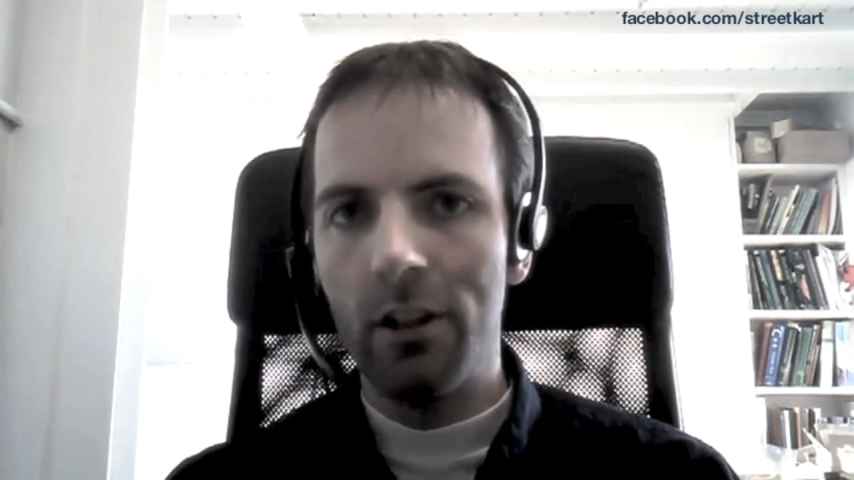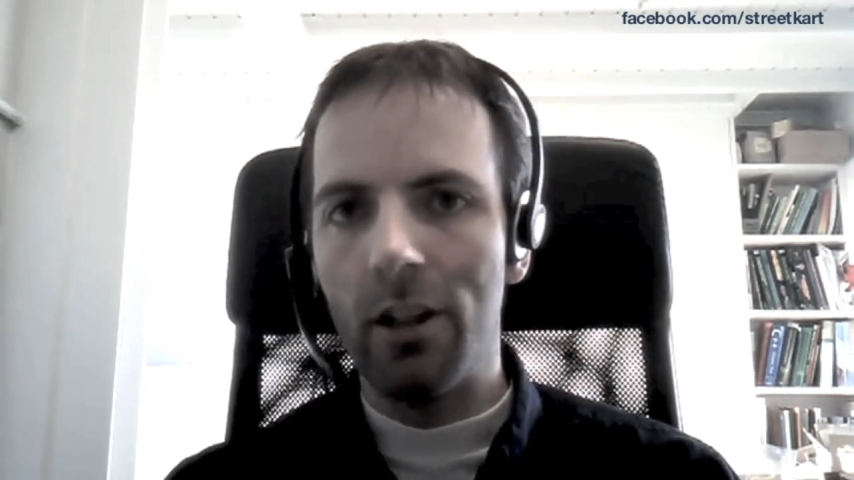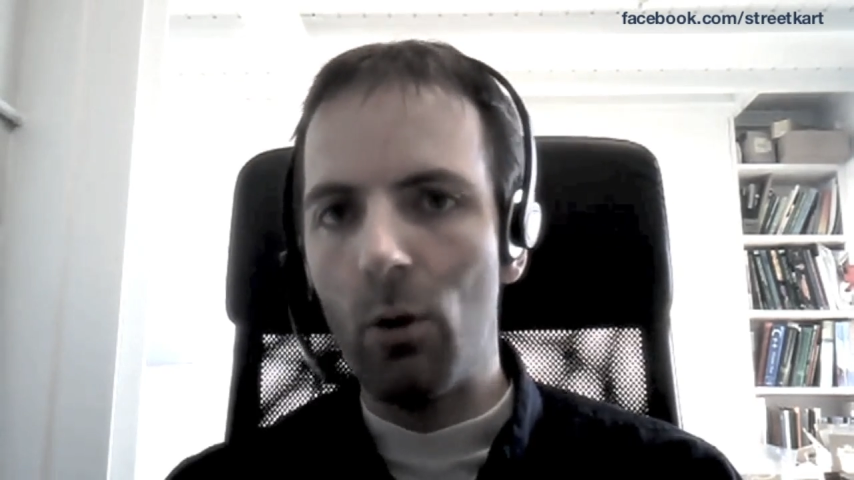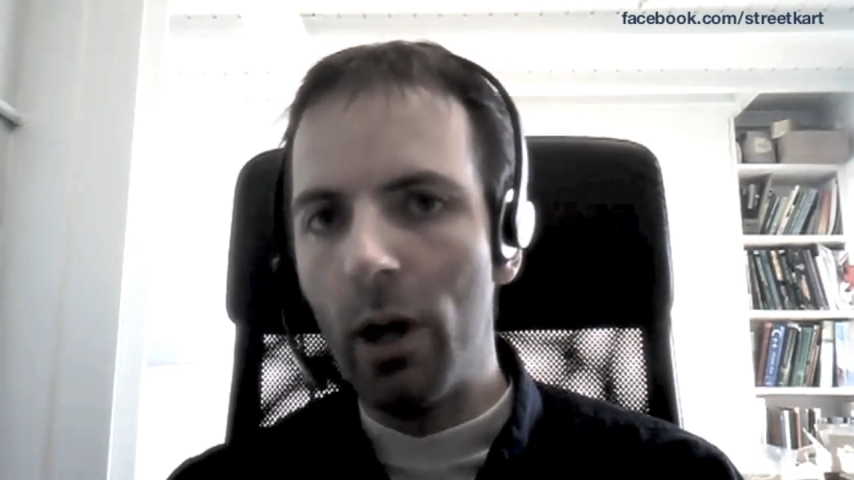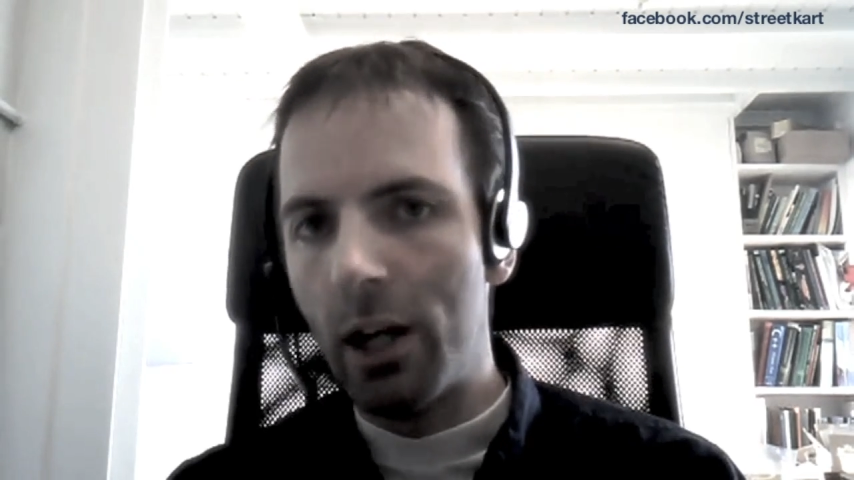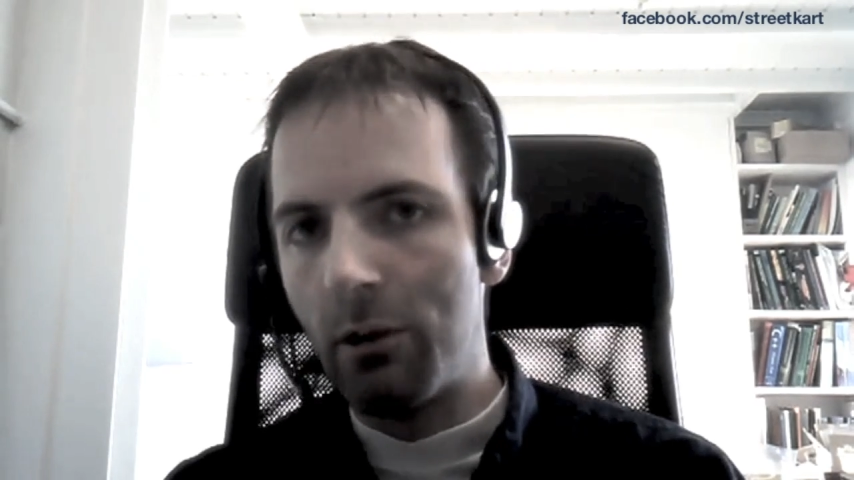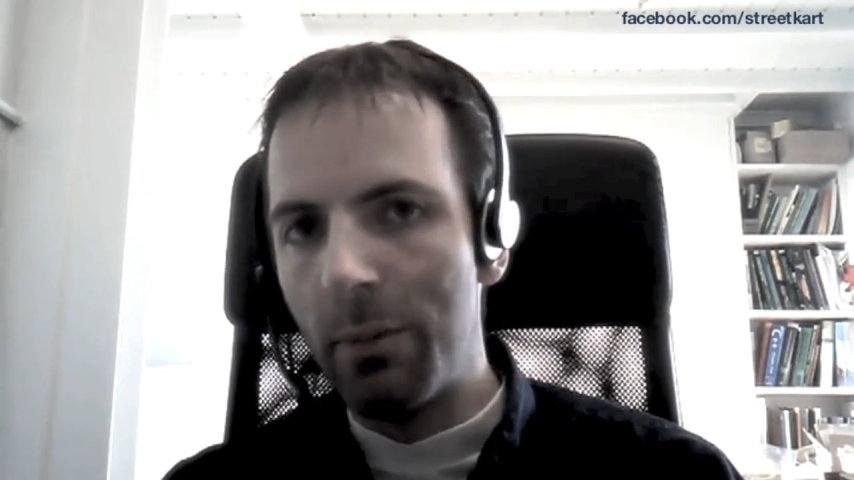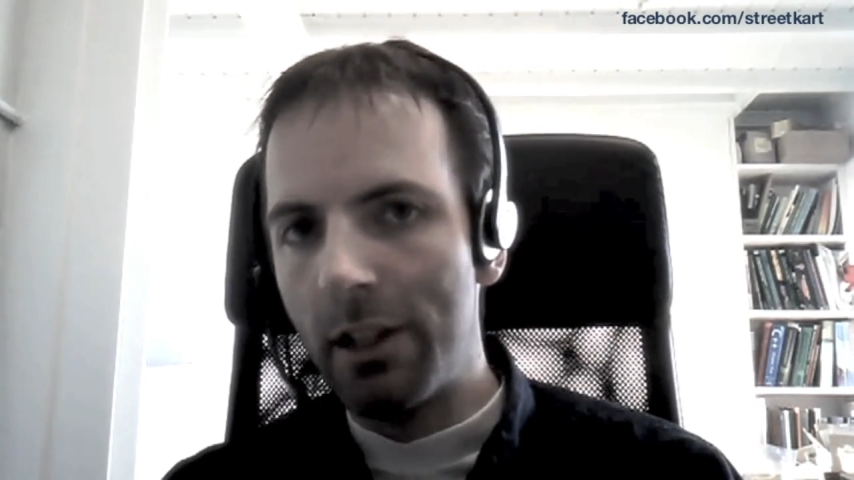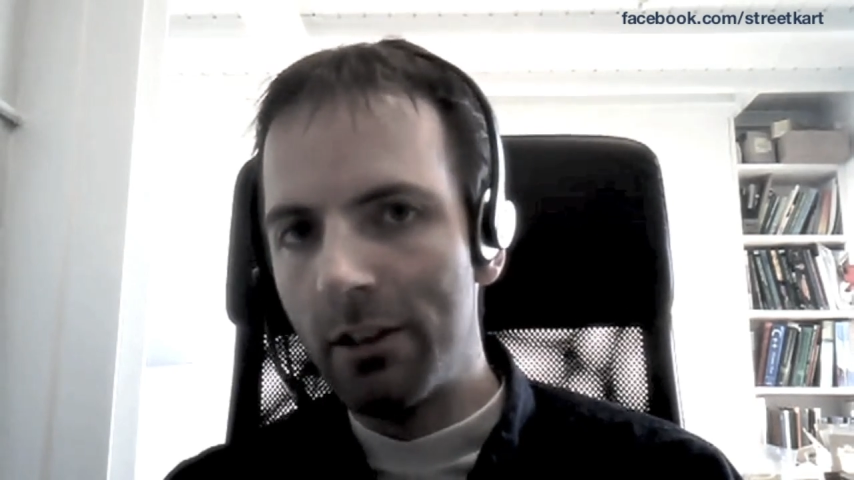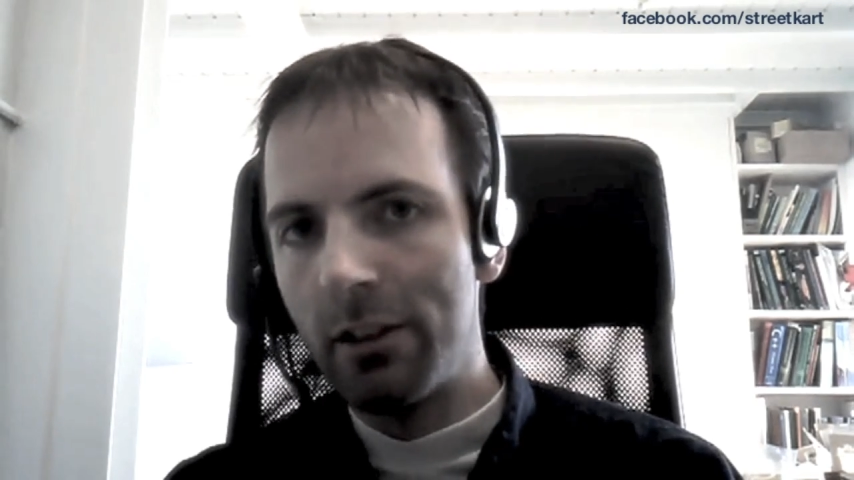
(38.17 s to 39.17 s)
they wear a
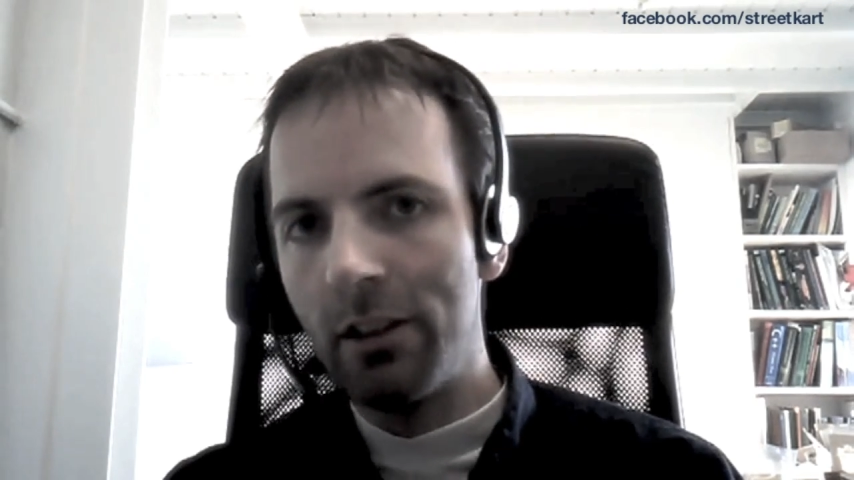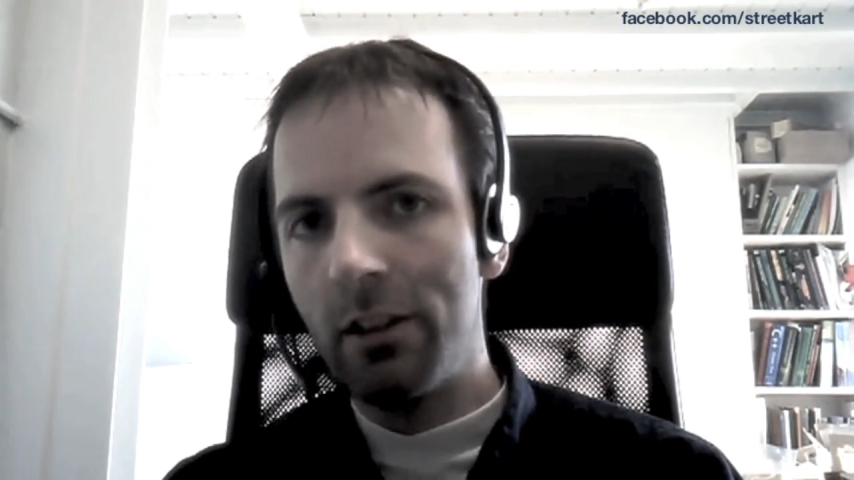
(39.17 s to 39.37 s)
bit,